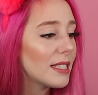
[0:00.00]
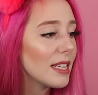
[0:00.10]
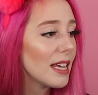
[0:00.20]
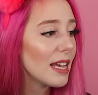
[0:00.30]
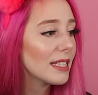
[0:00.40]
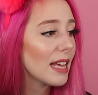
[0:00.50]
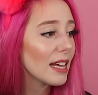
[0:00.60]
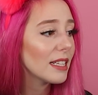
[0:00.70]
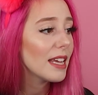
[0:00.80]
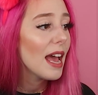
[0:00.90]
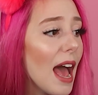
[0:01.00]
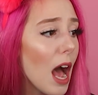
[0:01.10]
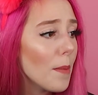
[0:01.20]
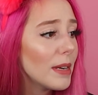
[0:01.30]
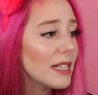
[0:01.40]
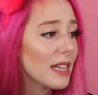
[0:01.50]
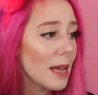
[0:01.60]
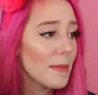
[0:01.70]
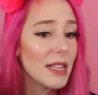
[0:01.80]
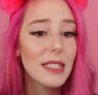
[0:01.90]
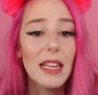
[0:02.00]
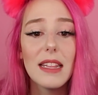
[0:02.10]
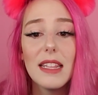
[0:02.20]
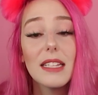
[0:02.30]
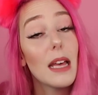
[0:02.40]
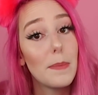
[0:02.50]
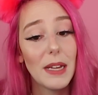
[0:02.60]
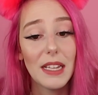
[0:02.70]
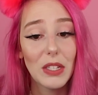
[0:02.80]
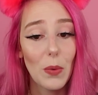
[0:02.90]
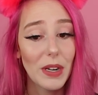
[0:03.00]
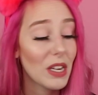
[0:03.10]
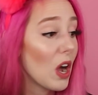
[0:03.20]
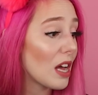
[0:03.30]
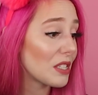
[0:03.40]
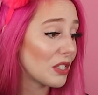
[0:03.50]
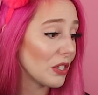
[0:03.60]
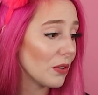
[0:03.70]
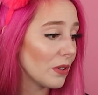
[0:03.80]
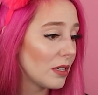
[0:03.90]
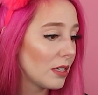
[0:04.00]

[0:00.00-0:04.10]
can see exactly how many diamonds this update is going to cost you.